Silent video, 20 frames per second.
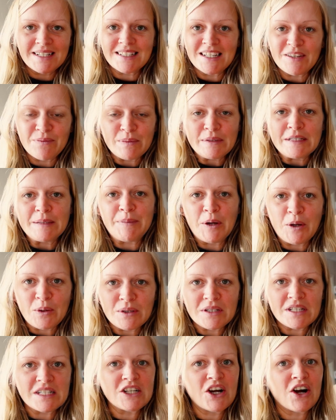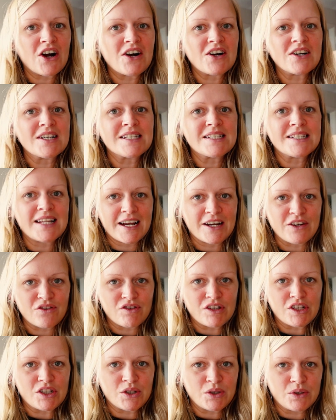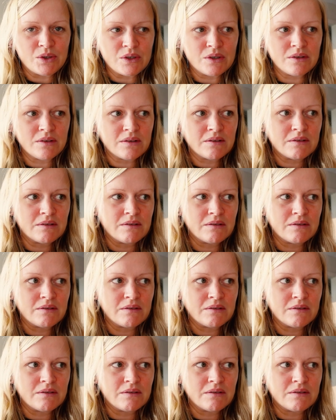Stephen was supposed to start secondary school.